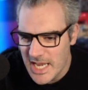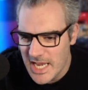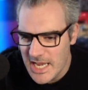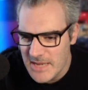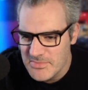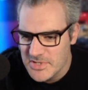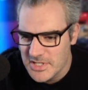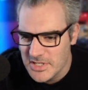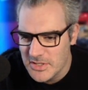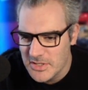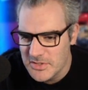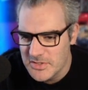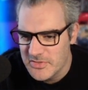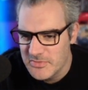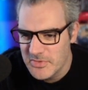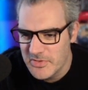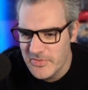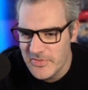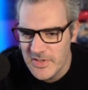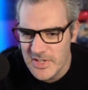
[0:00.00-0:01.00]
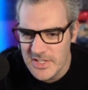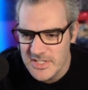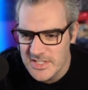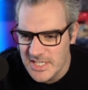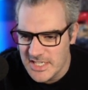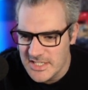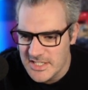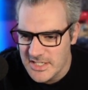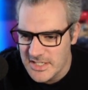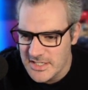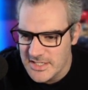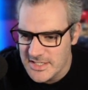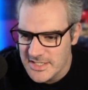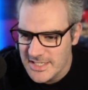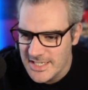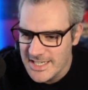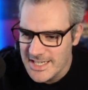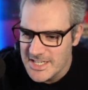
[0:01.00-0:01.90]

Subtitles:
Absolutes from the first sentence.